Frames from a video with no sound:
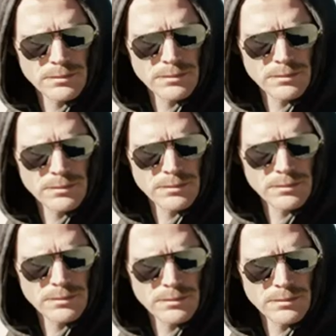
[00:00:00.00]

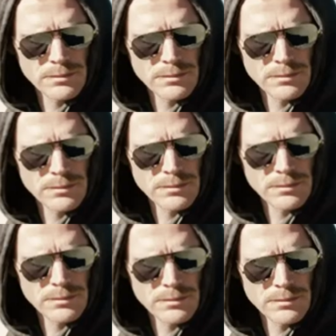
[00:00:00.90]

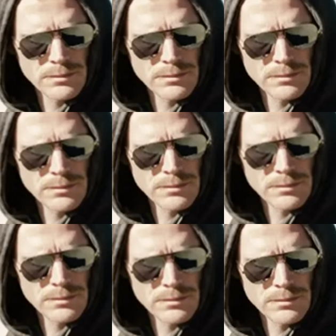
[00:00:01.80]

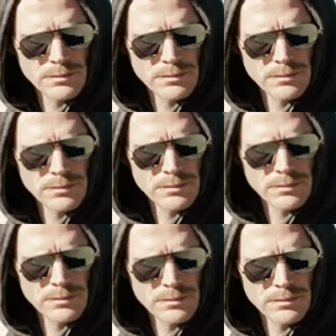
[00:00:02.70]

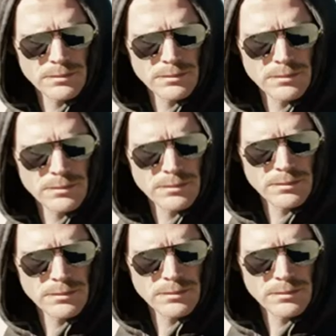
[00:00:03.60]

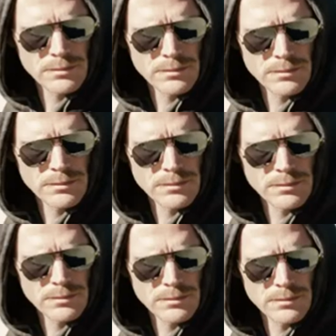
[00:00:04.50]

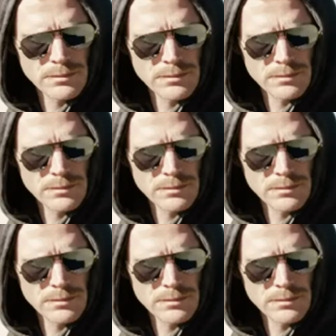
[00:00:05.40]
The person shown says nothing.